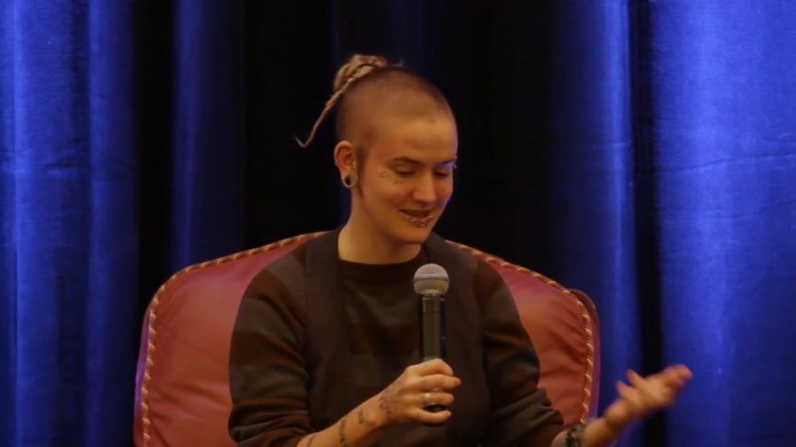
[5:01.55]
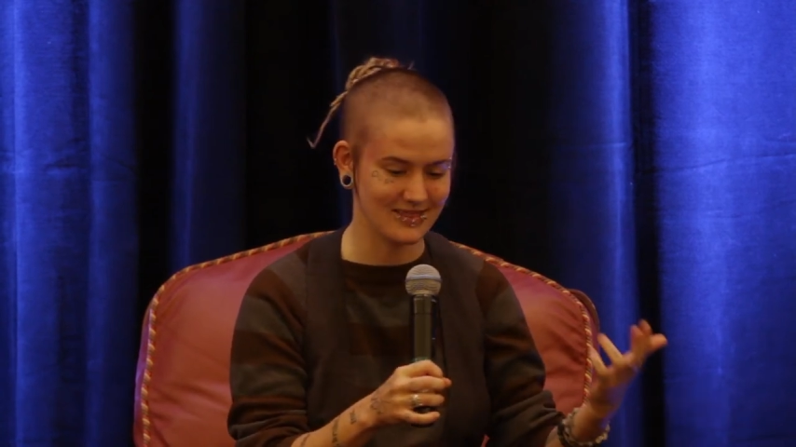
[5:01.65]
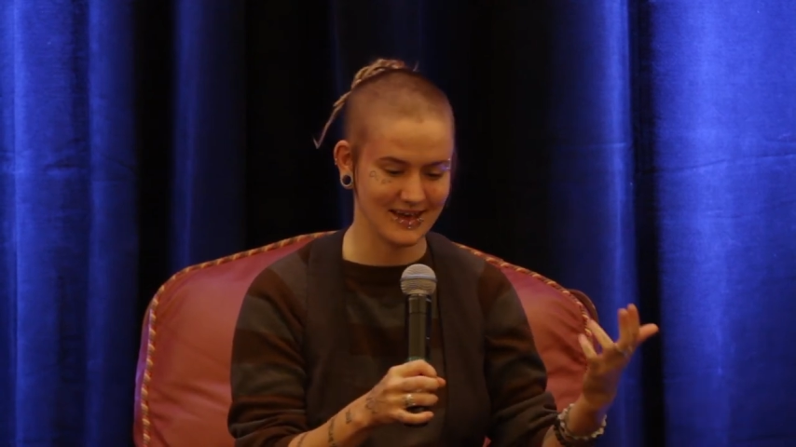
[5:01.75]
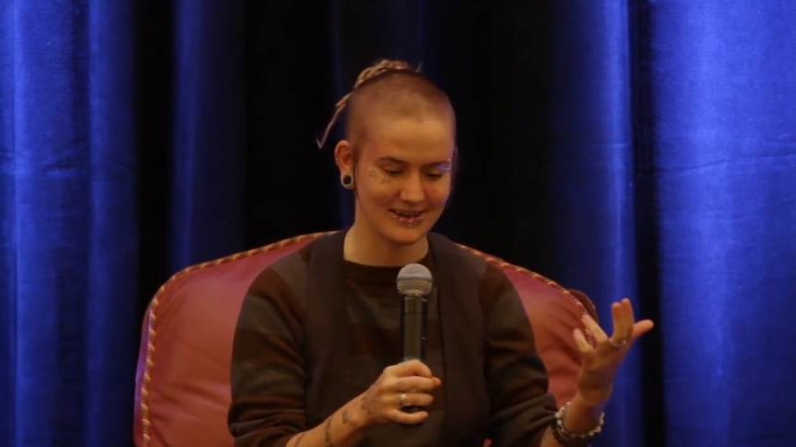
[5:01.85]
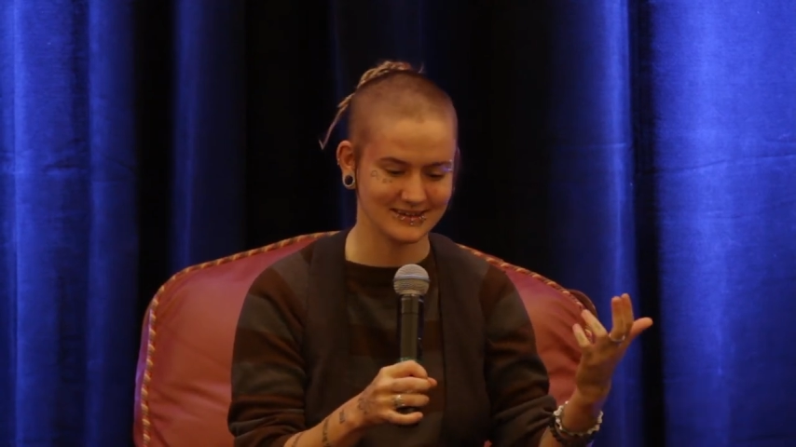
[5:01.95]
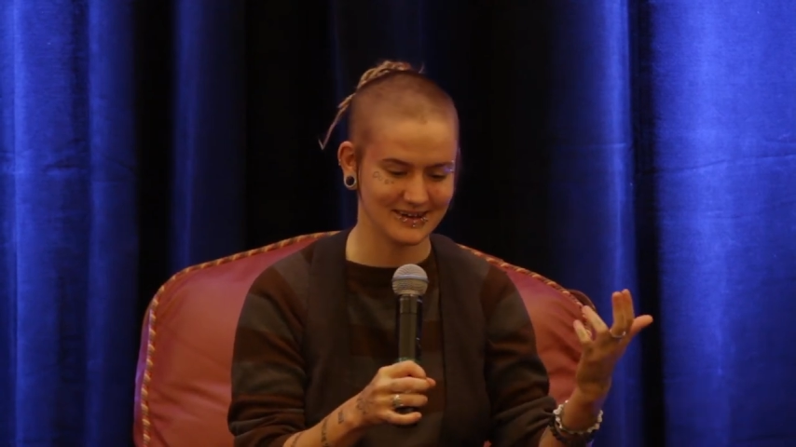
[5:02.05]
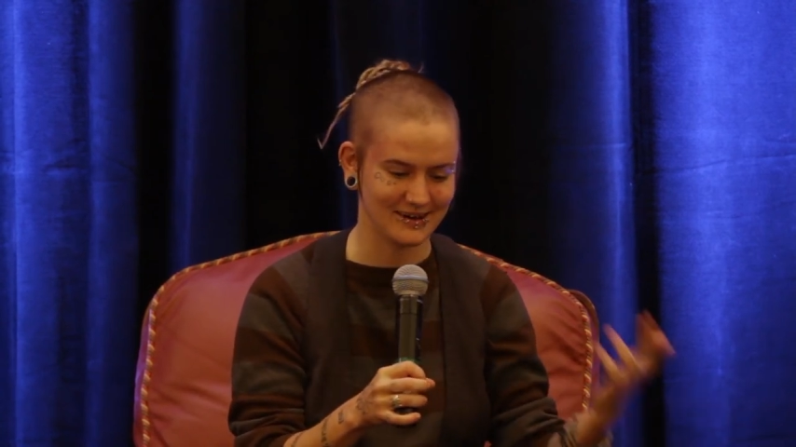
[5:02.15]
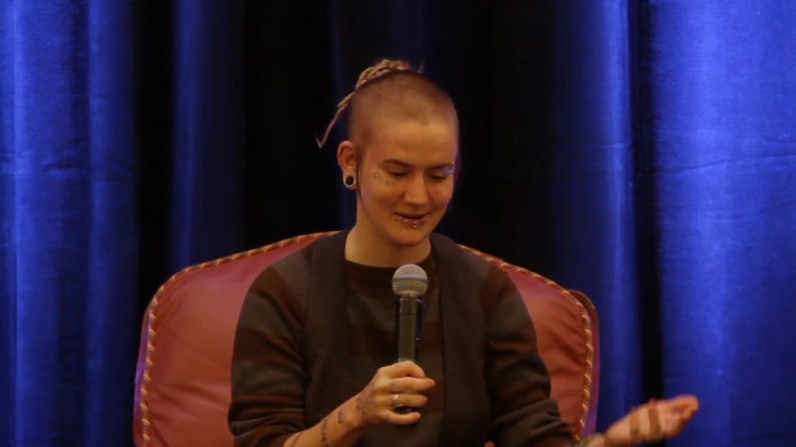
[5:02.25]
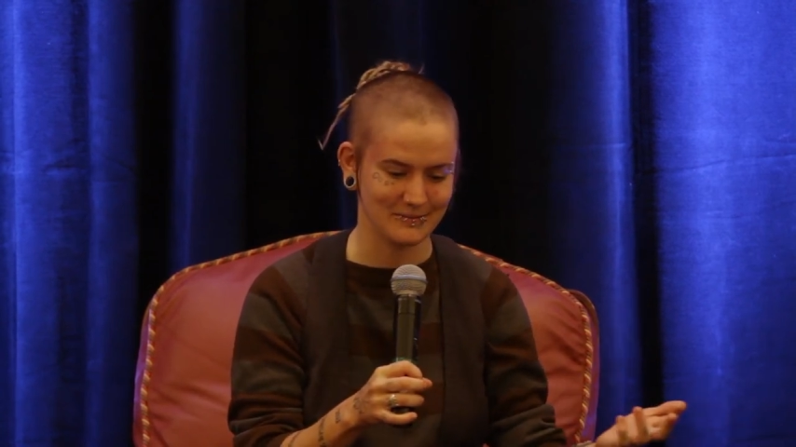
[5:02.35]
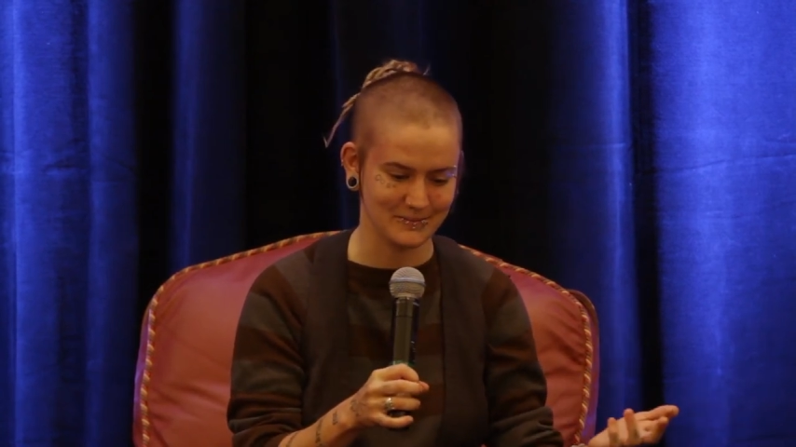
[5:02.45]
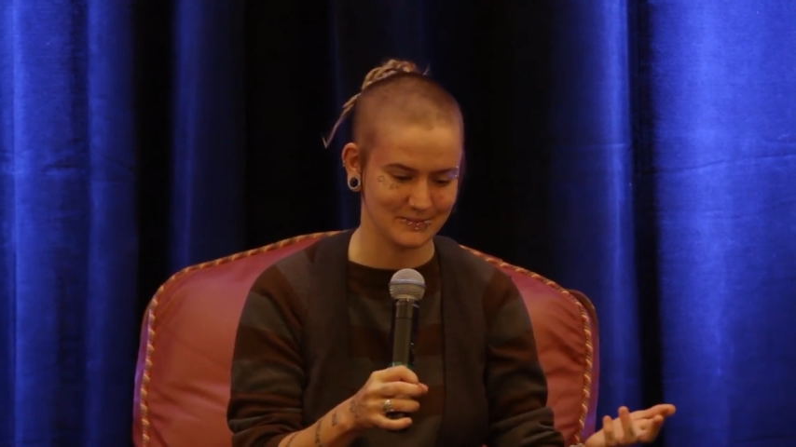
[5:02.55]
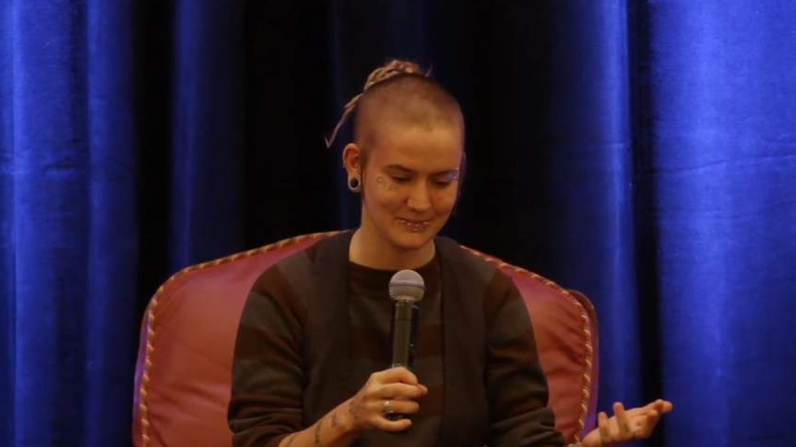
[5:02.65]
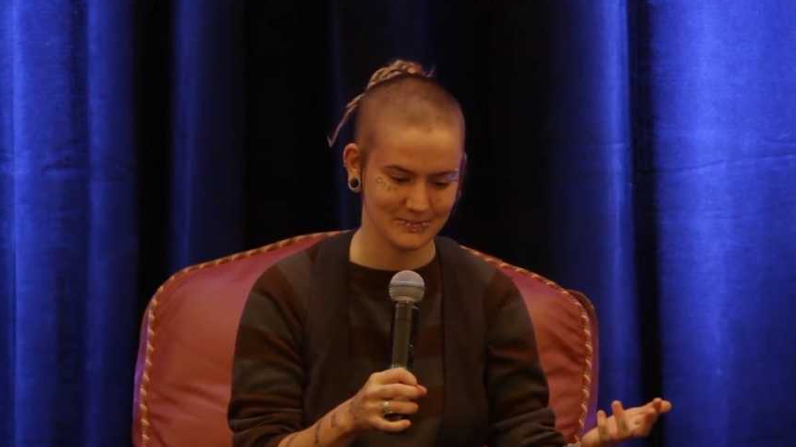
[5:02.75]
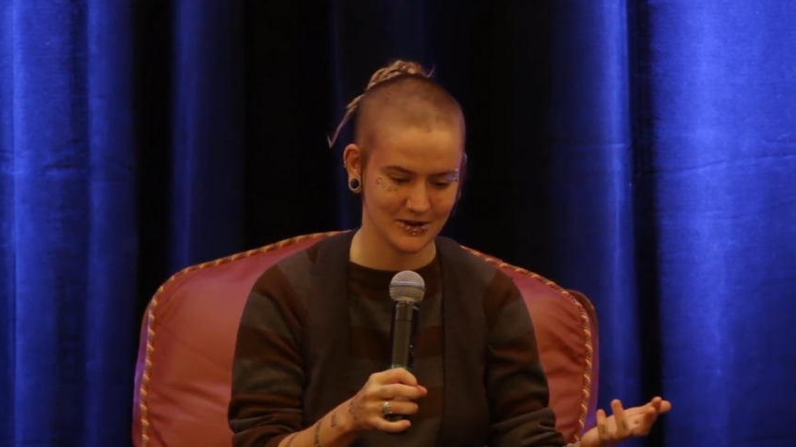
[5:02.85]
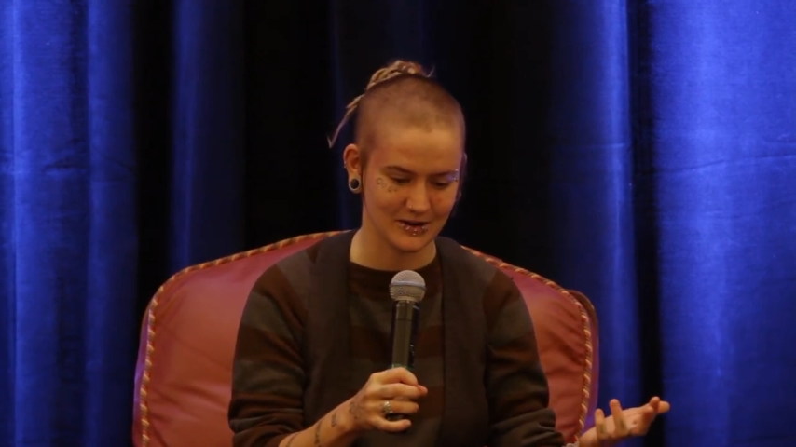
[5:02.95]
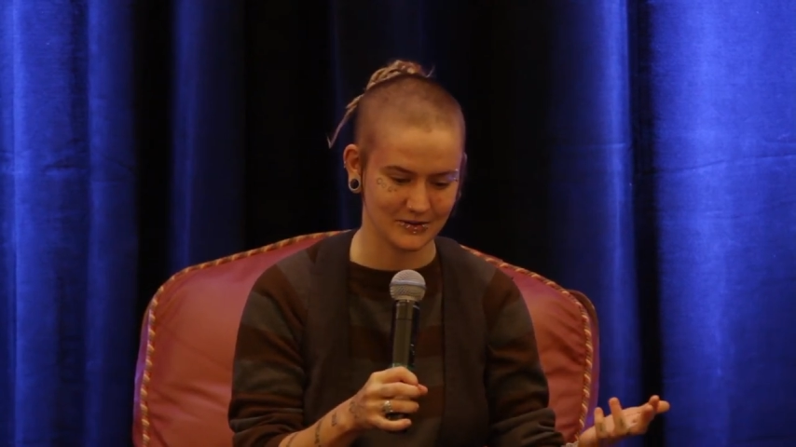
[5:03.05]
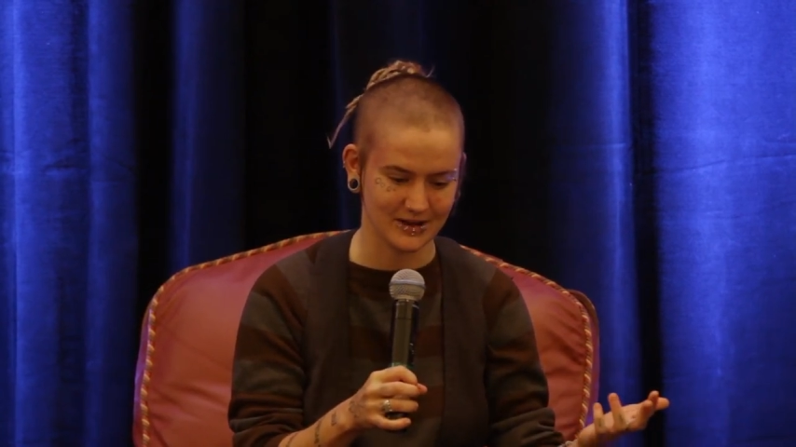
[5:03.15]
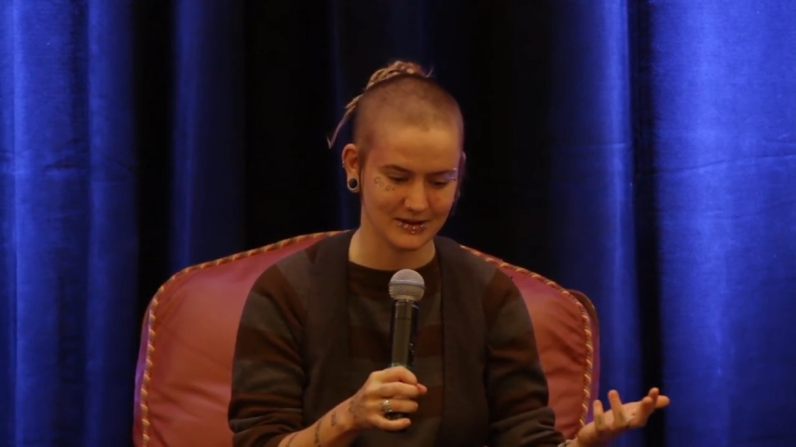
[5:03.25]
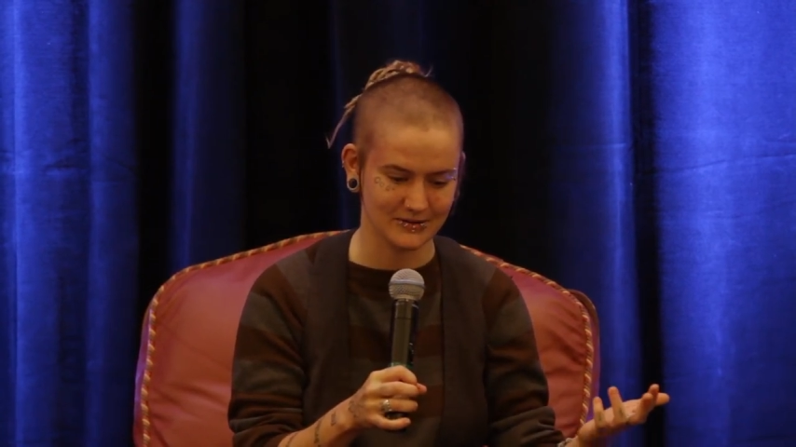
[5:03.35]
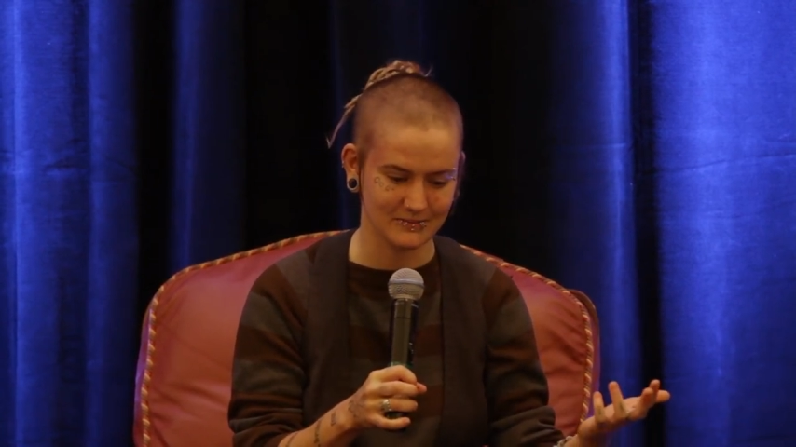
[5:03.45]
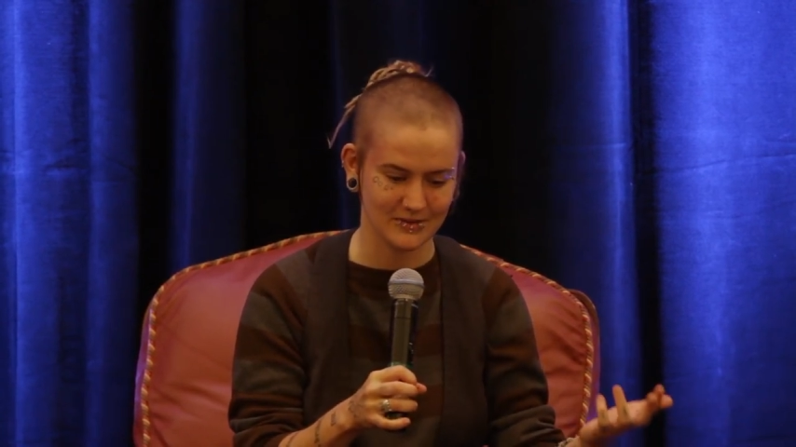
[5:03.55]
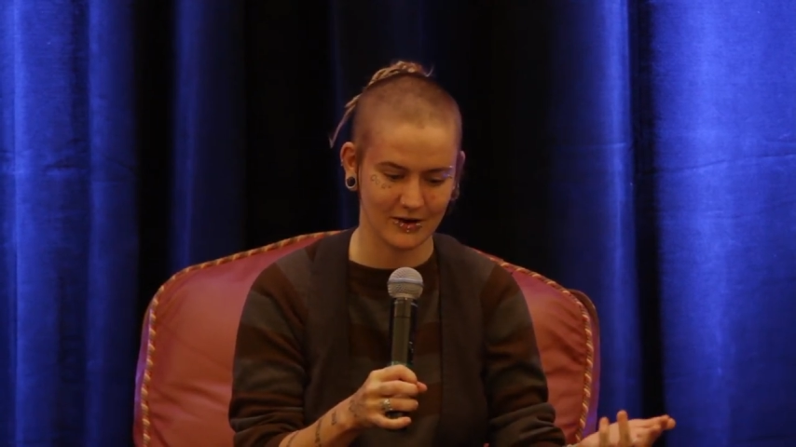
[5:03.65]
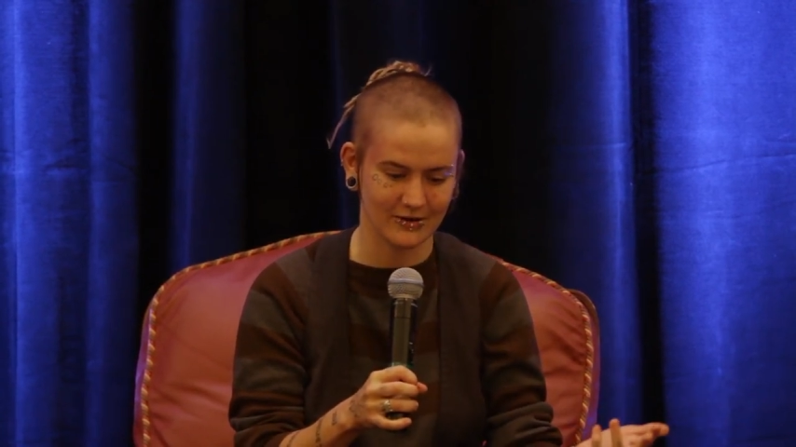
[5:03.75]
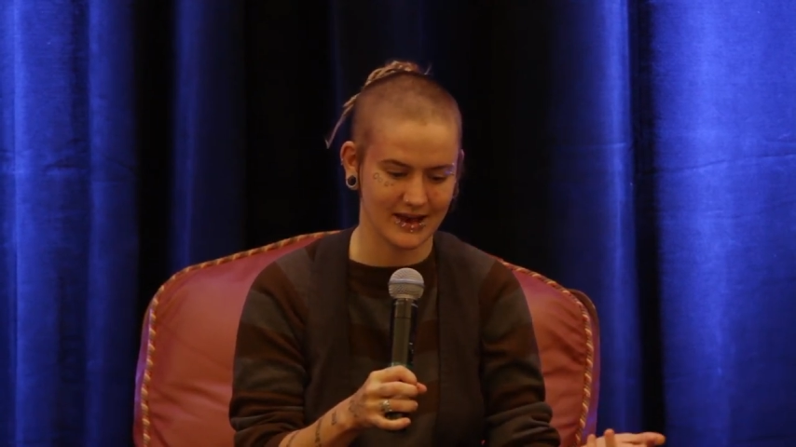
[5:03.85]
that they already